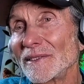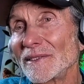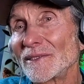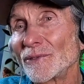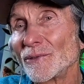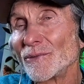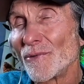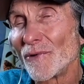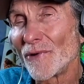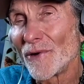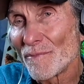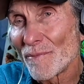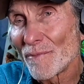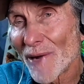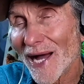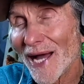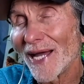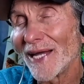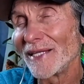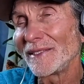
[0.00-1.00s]
to
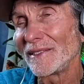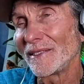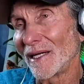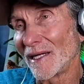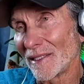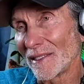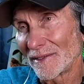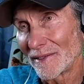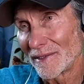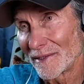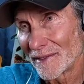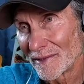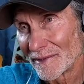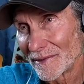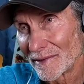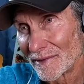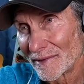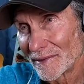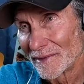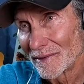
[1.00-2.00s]
remind us
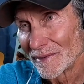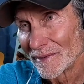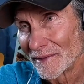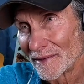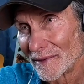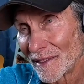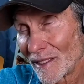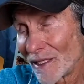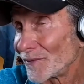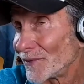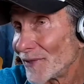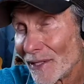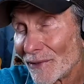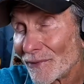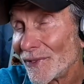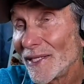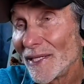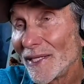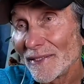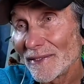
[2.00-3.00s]
of that
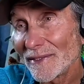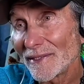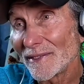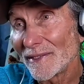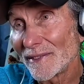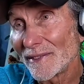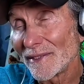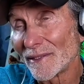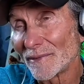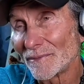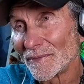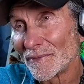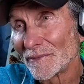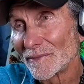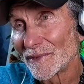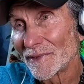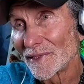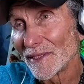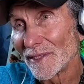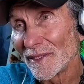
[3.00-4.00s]
relationship.
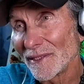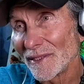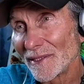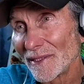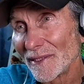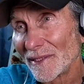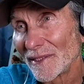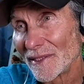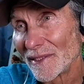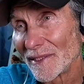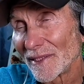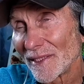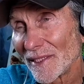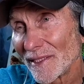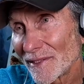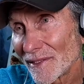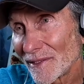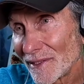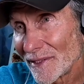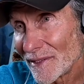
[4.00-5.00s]
See,
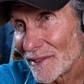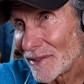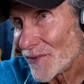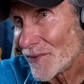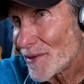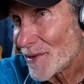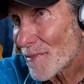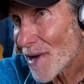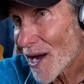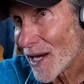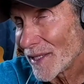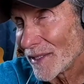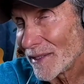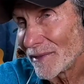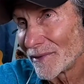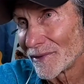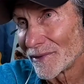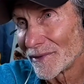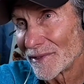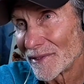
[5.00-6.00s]
these are little
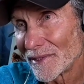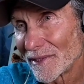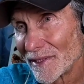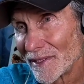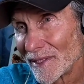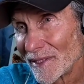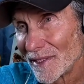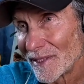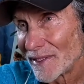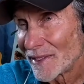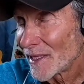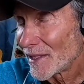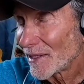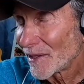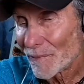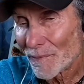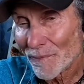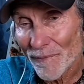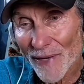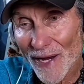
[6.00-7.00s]
reminders that
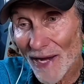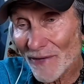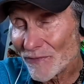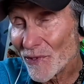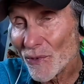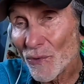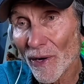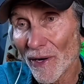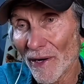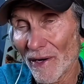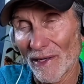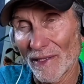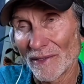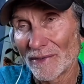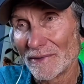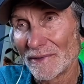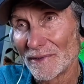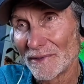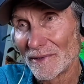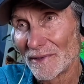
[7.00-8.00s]
are everywhere.
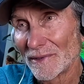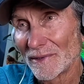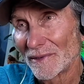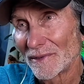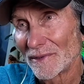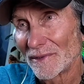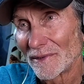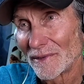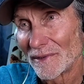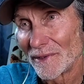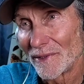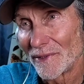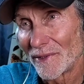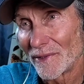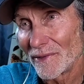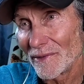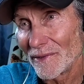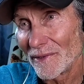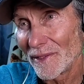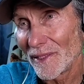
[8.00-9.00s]

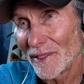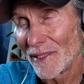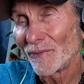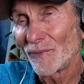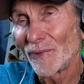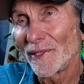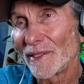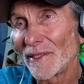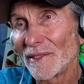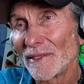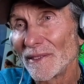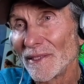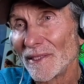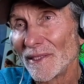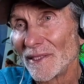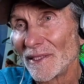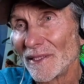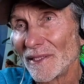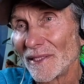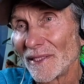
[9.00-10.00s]
And we can
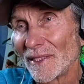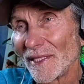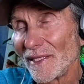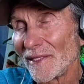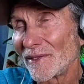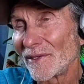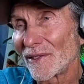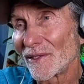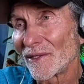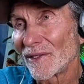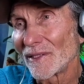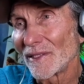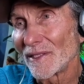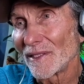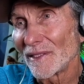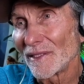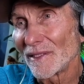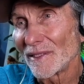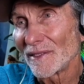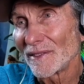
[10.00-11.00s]
either
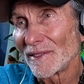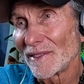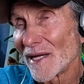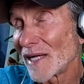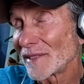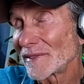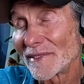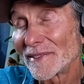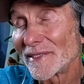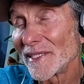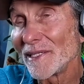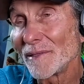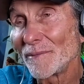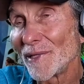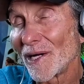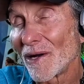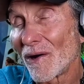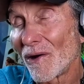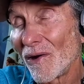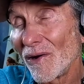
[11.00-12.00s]
not see them
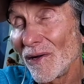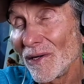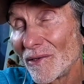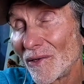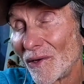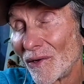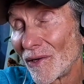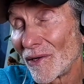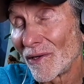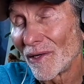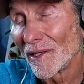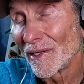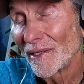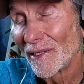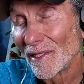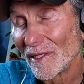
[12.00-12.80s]
at all or